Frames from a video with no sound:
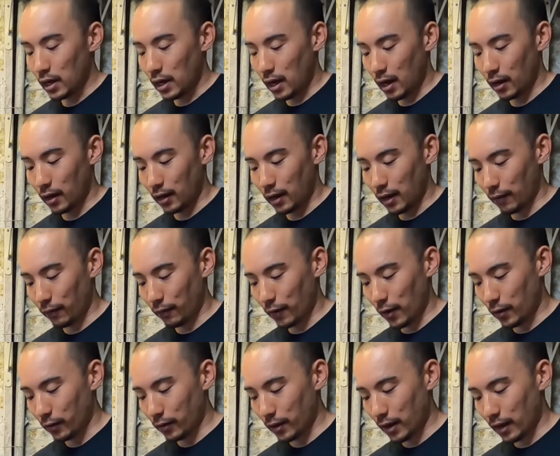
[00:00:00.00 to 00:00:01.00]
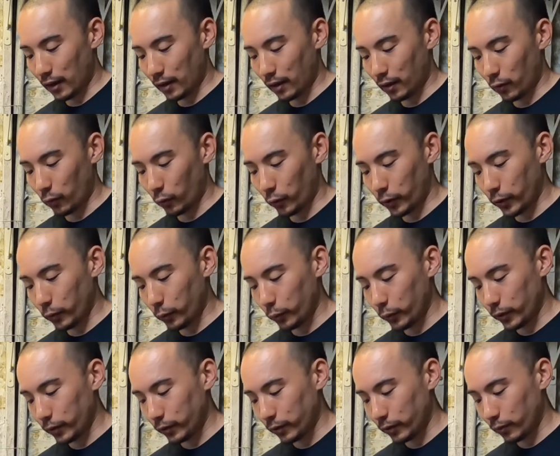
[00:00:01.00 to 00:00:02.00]
I found that the rear
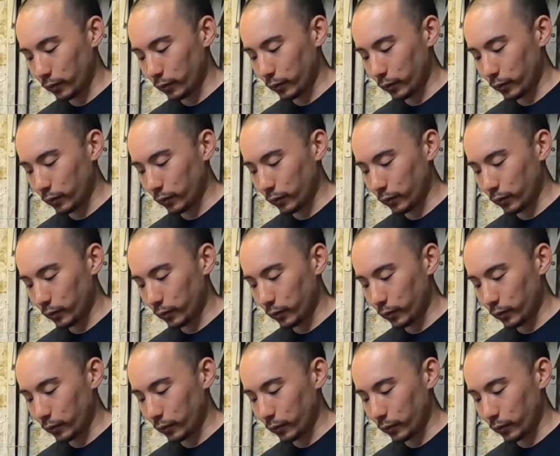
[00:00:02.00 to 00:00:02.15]
wheel